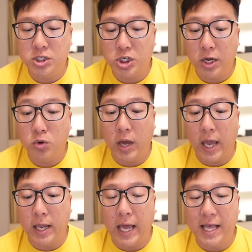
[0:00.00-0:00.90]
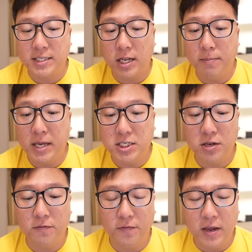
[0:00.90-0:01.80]
Shadow and
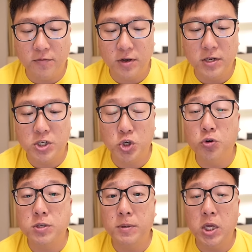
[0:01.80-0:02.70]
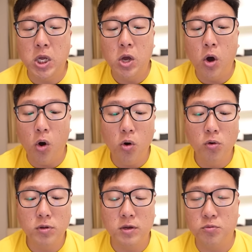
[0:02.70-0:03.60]
exclamation favorite, shows me
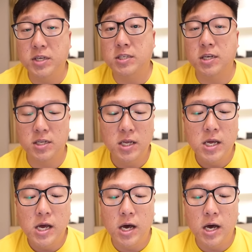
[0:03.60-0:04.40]
all the recent